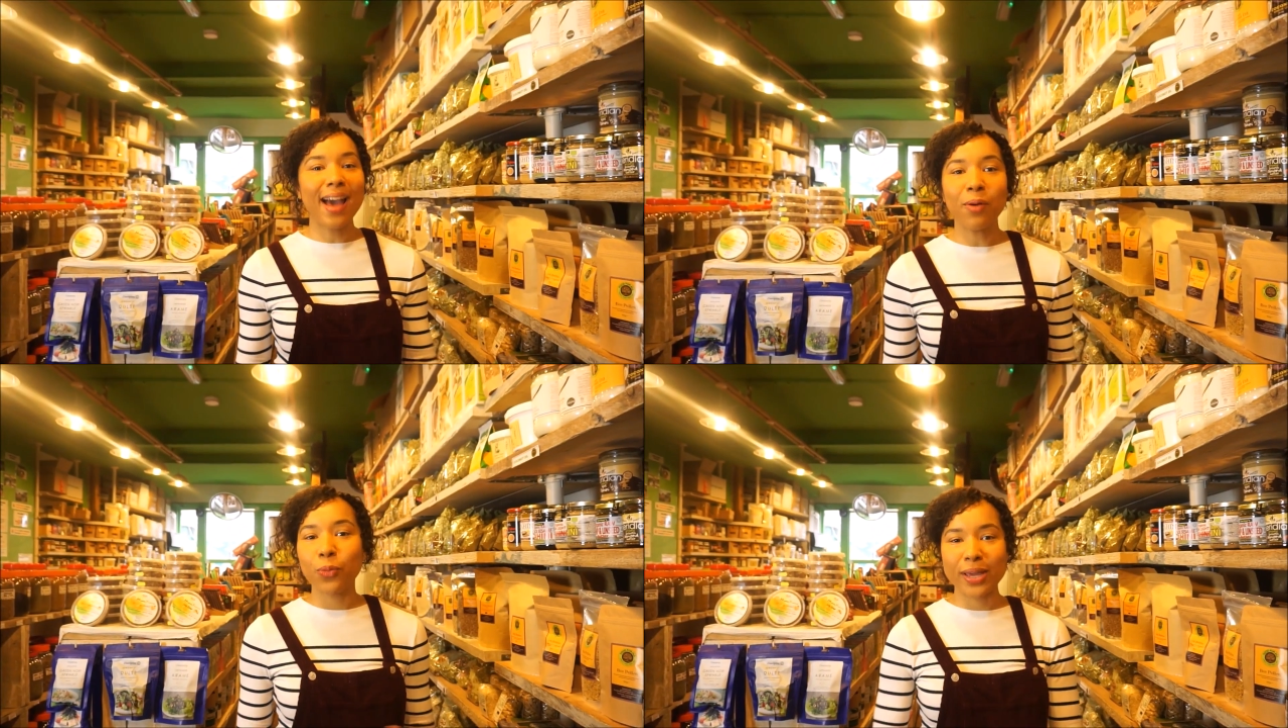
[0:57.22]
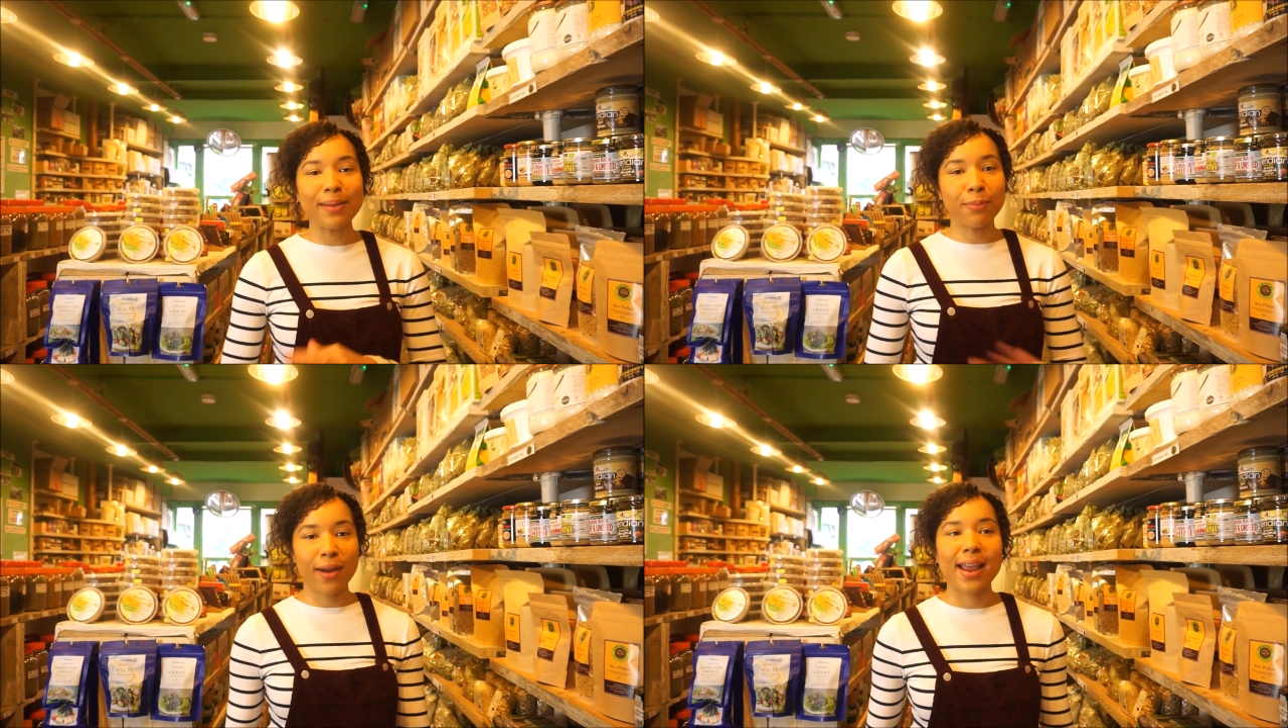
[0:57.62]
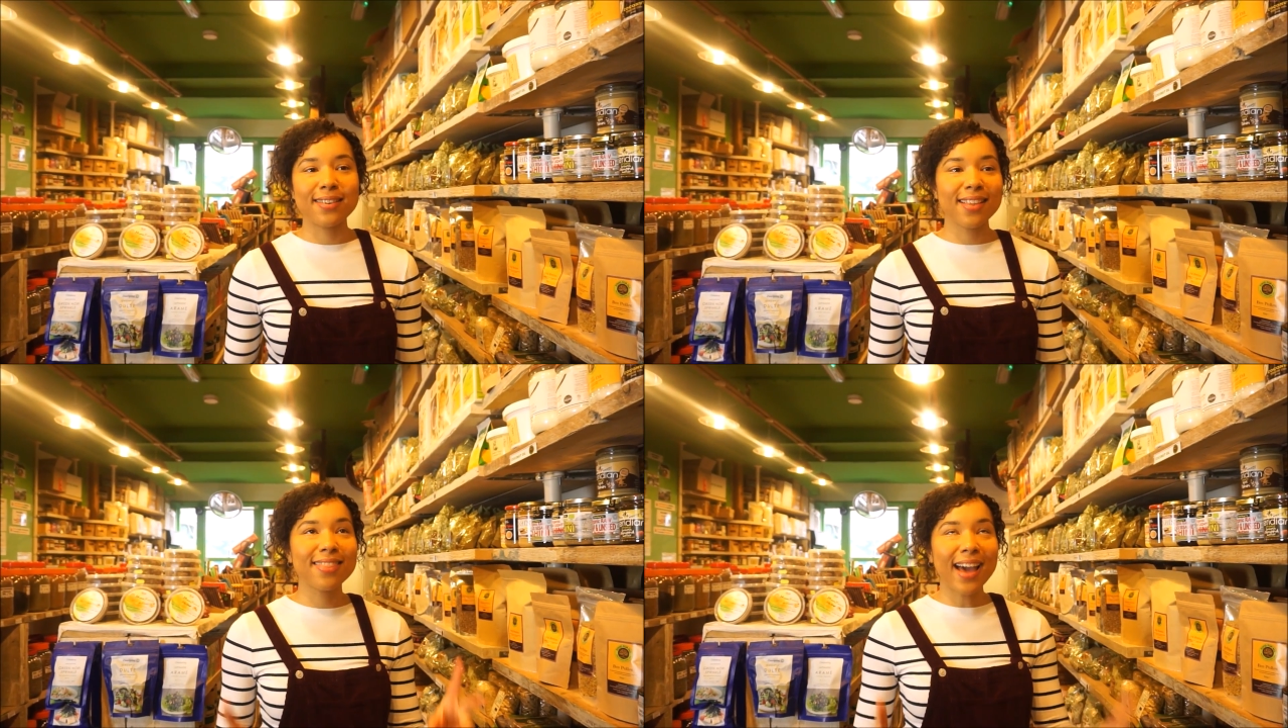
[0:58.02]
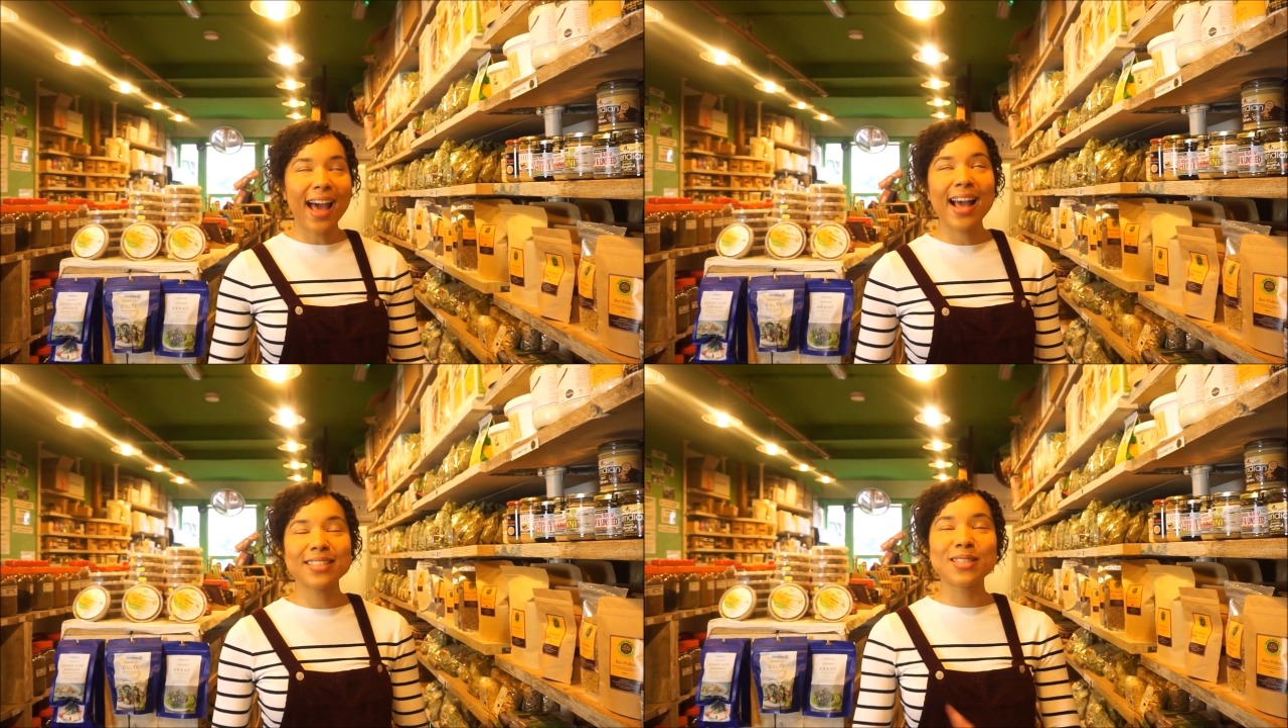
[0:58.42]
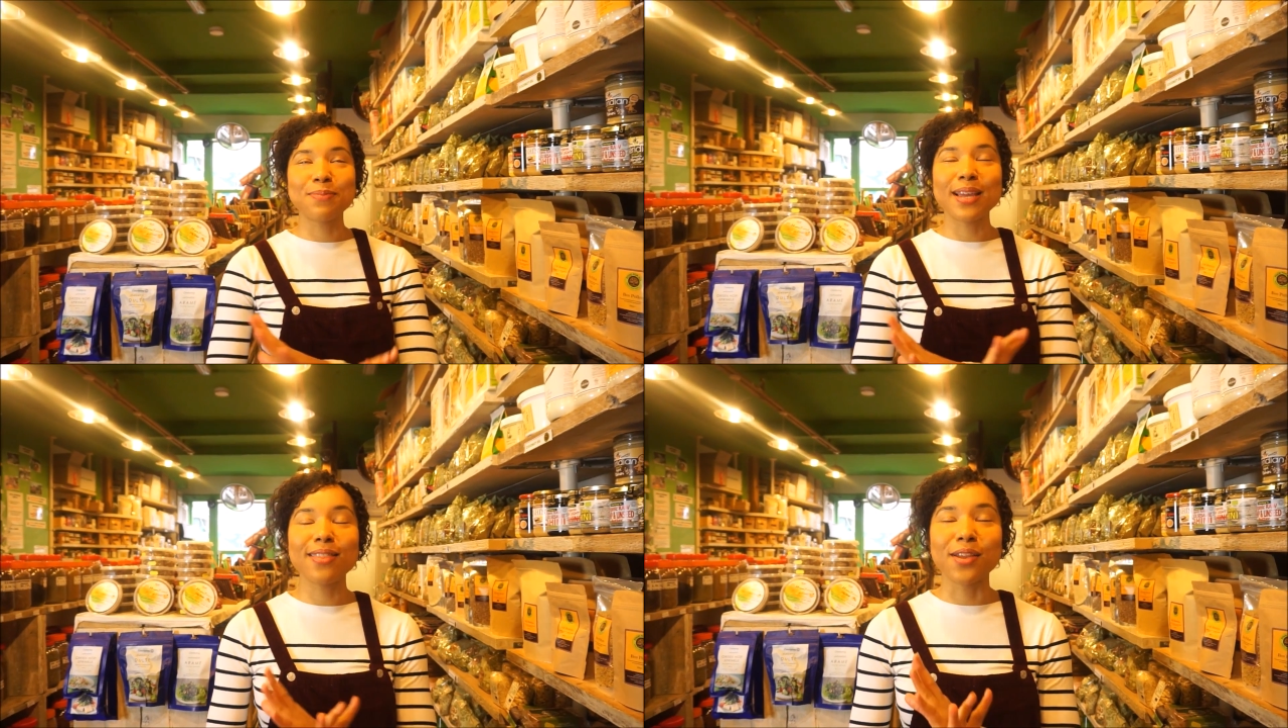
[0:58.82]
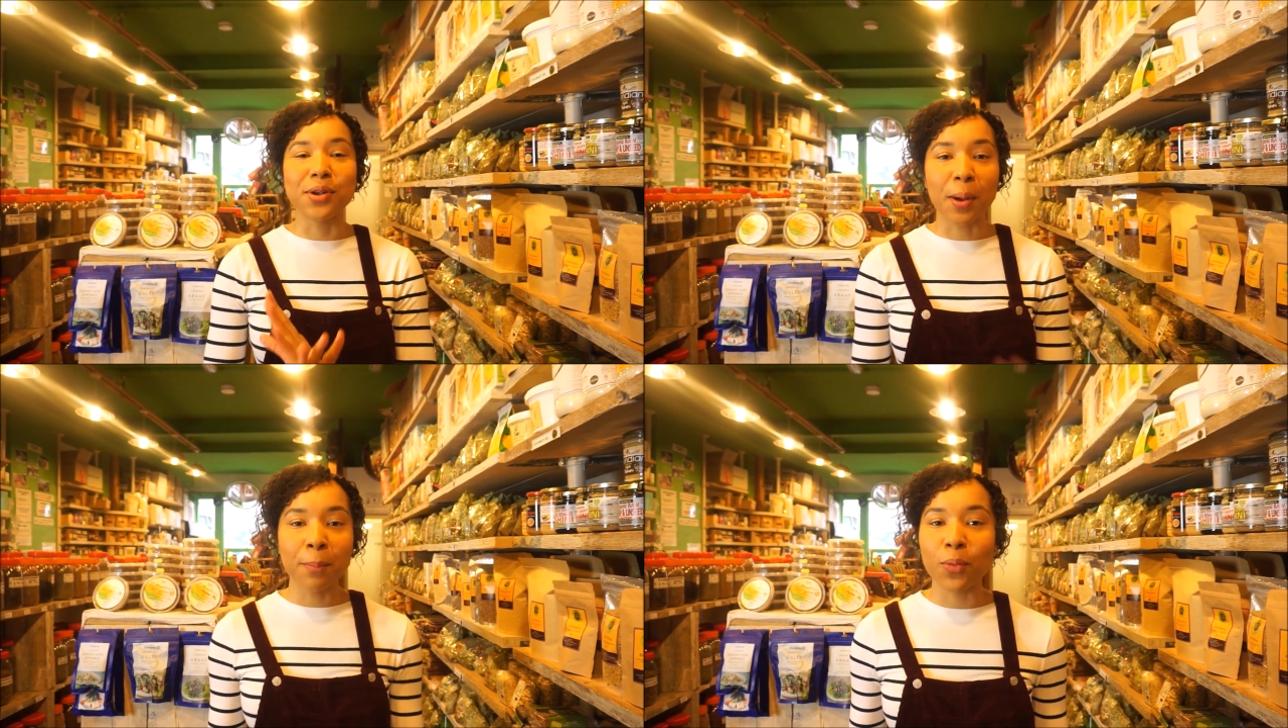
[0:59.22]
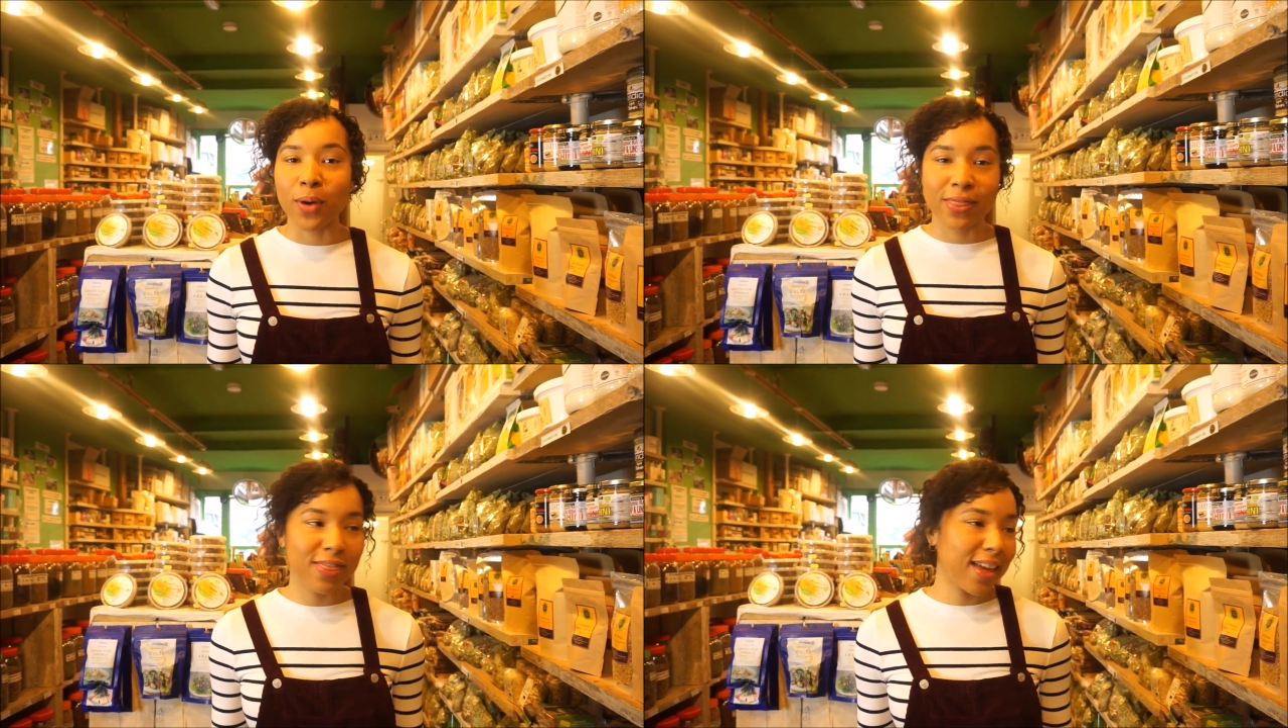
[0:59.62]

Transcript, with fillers: that wheat bread, that has to be the number one